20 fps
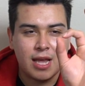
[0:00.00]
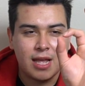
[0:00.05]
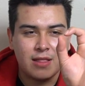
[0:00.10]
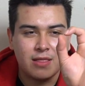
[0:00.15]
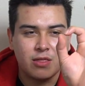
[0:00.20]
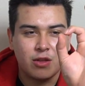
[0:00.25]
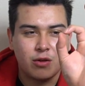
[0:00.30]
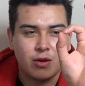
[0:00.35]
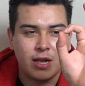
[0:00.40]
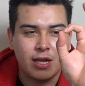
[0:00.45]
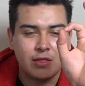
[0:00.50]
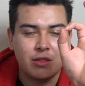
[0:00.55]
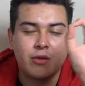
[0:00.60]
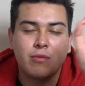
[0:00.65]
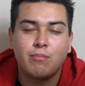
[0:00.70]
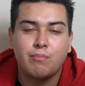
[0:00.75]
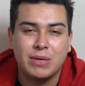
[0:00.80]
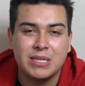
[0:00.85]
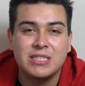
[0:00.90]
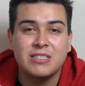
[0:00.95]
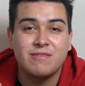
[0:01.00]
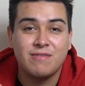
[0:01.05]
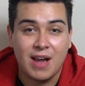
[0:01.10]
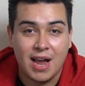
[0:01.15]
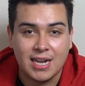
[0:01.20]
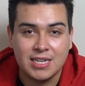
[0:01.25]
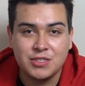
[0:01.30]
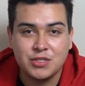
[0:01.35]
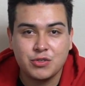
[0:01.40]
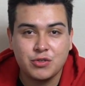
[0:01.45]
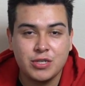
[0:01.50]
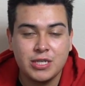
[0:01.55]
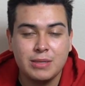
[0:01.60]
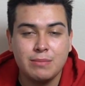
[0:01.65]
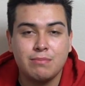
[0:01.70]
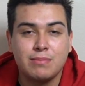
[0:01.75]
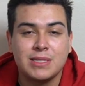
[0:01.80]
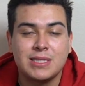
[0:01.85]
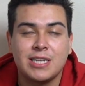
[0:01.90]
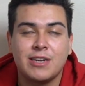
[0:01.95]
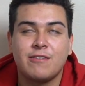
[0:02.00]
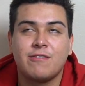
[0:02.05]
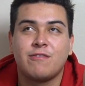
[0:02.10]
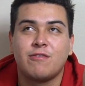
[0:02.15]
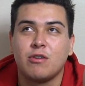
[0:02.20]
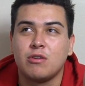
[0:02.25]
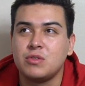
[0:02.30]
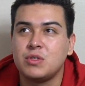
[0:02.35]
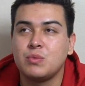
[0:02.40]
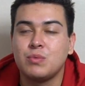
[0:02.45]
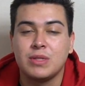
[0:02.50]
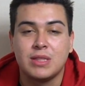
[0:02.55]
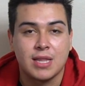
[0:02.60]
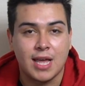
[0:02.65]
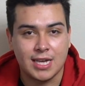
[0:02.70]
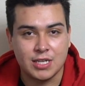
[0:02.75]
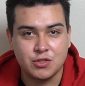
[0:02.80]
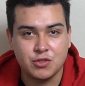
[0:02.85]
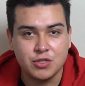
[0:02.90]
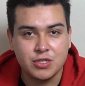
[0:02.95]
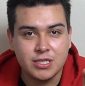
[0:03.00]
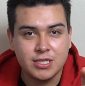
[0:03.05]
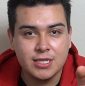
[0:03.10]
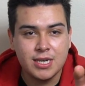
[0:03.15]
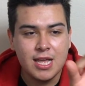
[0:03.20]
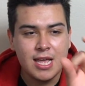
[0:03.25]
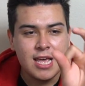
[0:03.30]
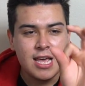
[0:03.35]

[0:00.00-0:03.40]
and they're bits of ice cream, but they're frozen with nitrogen.